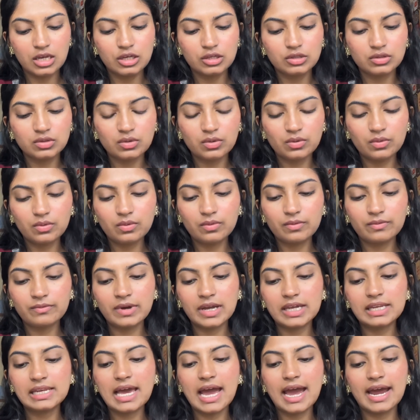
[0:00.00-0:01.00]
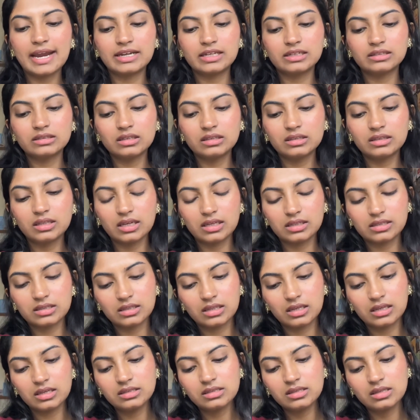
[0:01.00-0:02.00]
So while adding the
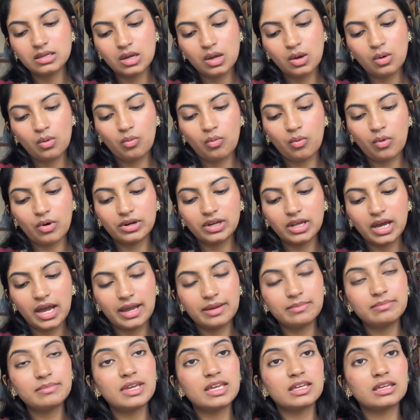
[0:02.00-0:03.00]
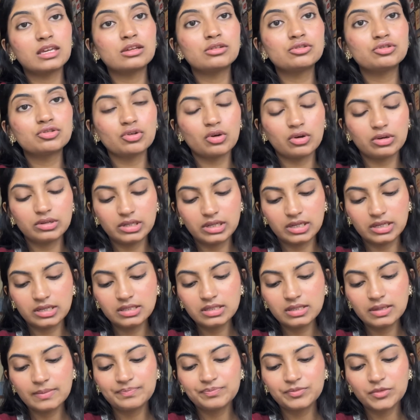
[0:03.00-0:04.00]
thickness, what I'm making sure
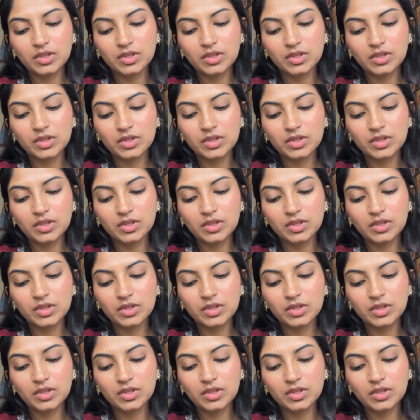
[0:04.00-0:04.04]
is,